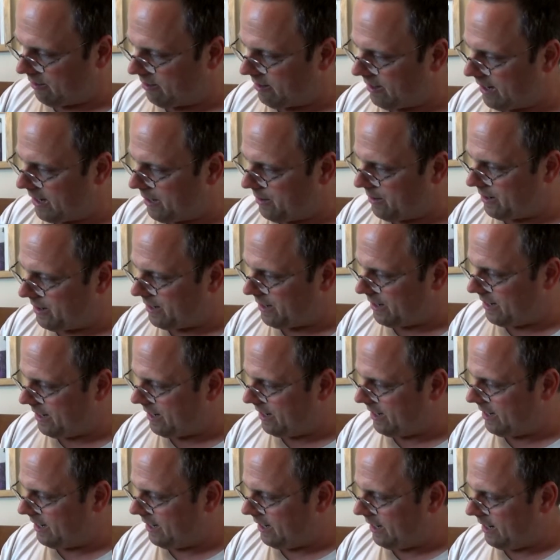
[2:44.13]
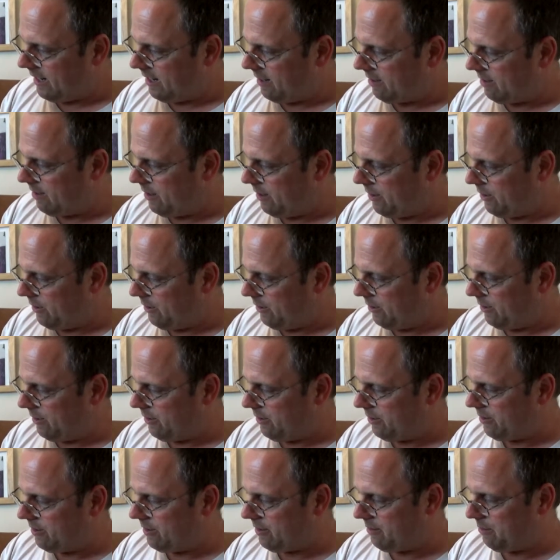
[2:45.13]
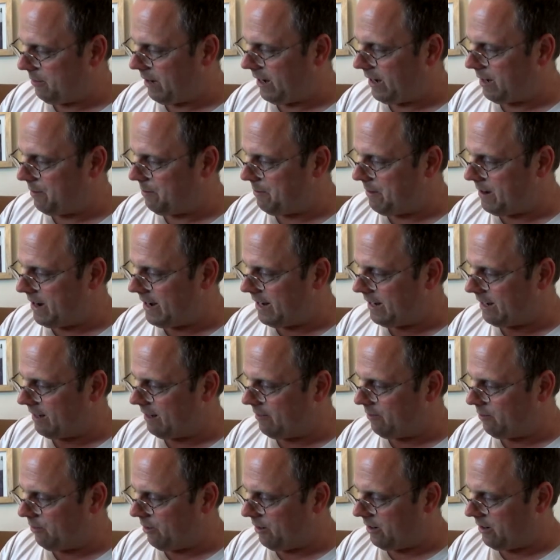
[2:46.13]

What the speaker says: Skywalker, Turtles, Mega Man,